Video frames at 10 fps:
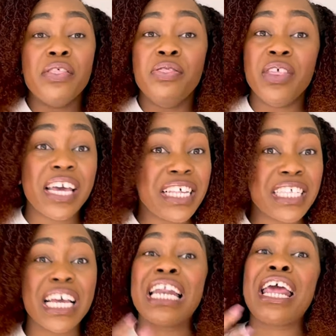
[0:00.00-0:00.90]
This
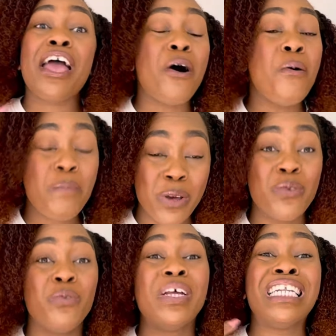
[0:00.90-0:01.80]
can help you
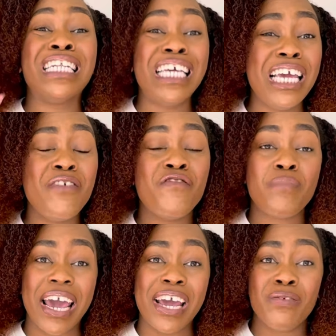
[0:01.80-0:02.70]
relieve
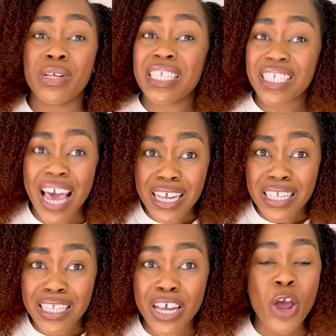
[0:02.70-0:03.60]
pain with
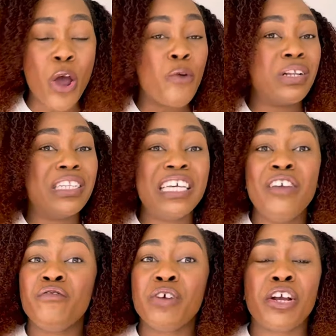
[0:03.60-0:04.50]
sex, relieve
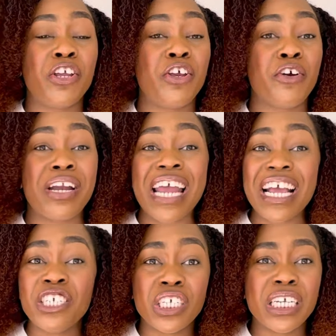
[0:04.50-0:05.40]
frequent
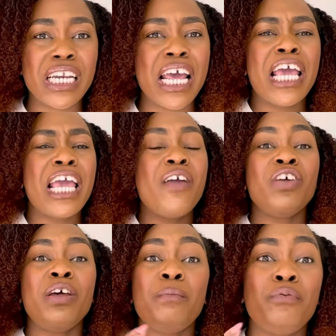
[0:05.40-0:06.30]
urination, even
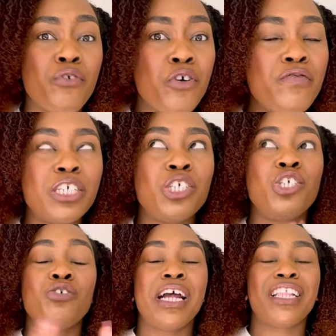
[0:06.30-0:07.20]
improve the
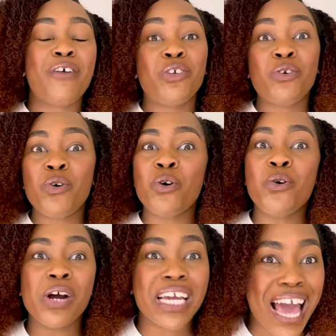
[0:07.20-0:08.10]
strength of your
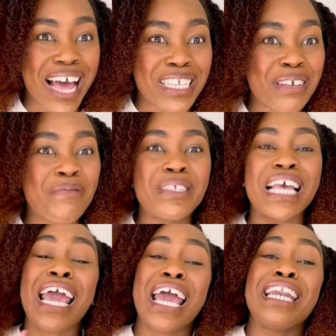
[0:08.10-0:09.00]
orgasms,
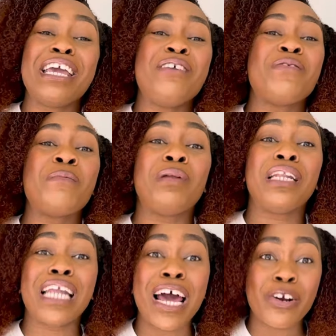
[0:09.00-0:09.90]
and even
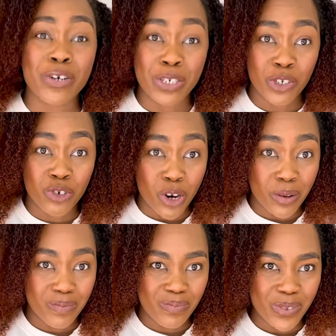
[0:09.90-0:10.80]
bladder control.
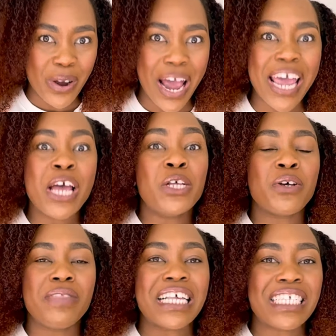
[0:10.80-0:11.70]
Okay, so
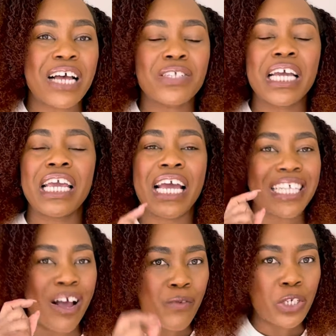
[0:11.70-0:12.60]
if that sounds like a yes,
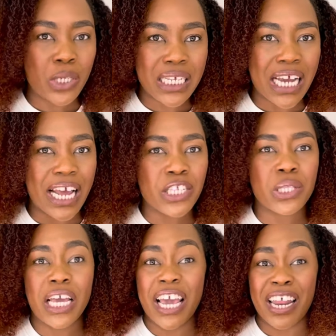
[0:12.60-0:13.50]
I want you to stay until
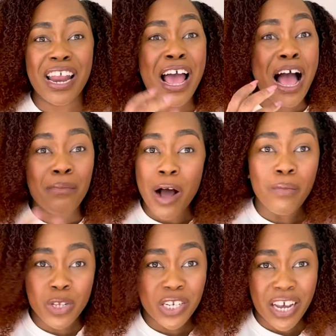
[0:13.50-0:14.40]
the end. I'm
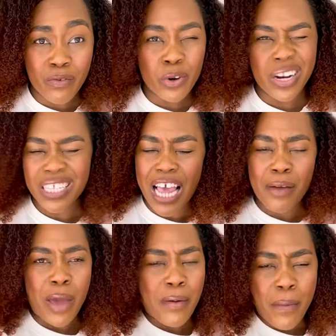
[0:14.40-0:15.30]
almost done. We're gonna take
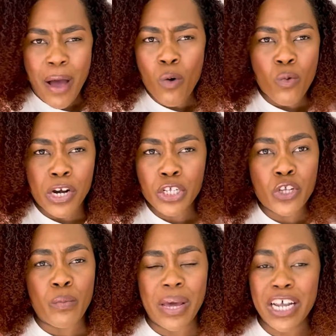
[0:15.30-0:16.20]
maybe about 1 or 2
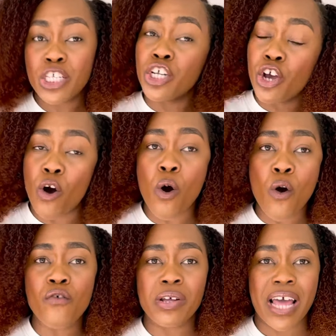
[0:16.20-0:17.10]
minutes to go
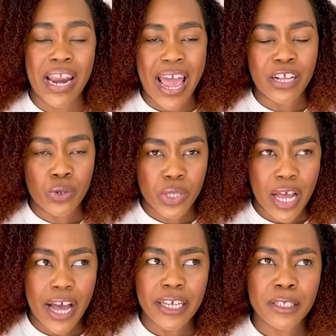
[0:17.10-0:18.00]
over that
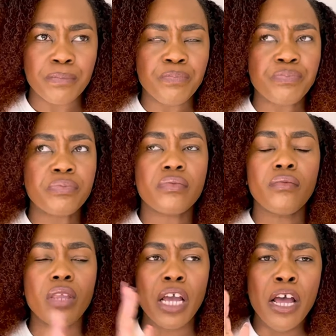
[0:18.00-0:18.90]
exercise.
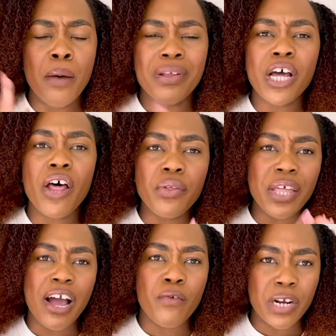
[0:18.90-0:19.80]
But the other
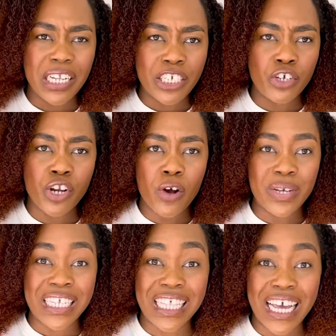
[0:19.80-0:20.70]
thing I wanna let you know
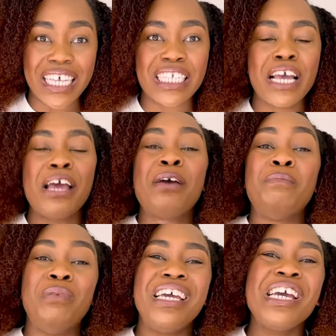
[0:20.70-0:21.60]
is this:
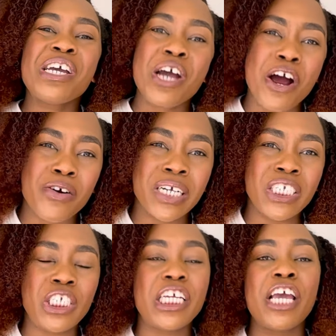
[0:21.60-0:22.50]
be
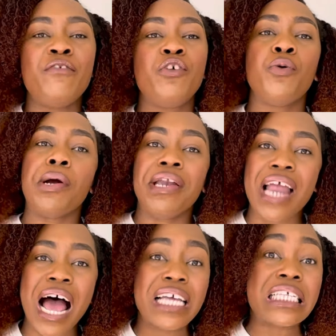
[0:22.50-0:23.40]
encouraged if you are
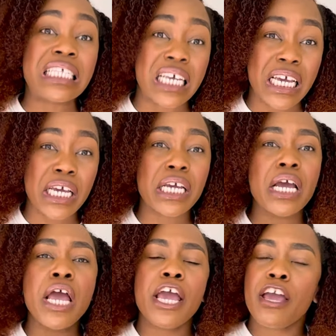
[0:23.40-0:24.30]
not seeing
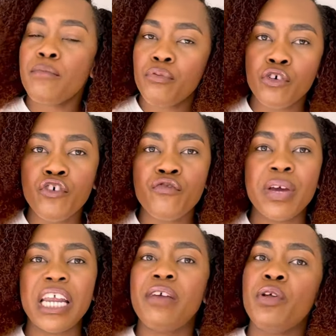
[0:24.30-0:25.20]

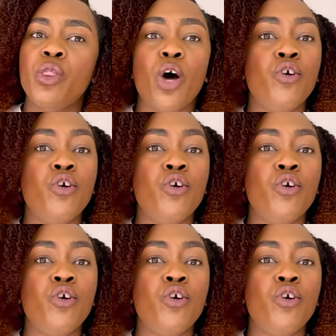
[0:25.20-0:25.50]
improvement, even though